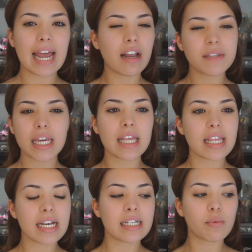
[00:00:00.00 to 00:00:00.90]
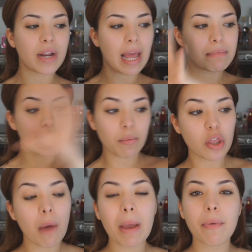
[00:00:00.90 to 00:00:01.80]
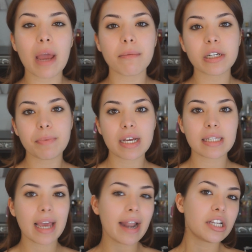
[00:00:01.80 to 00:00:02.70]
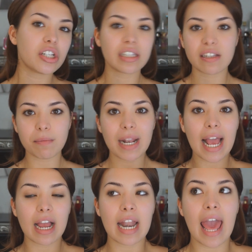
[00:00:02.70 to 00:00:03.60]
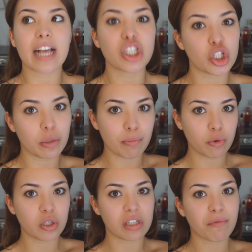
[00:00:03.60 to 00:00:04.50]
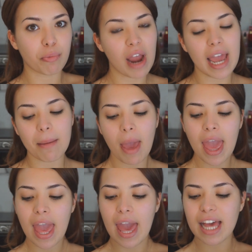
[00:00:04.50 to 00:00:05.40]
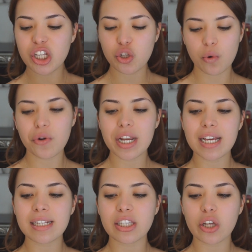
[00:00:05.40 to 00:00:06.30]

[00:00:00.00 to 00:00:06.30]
I love taking this when I'm done with all my primers because it kind of just gives me like an extra boost of prime and dewiness.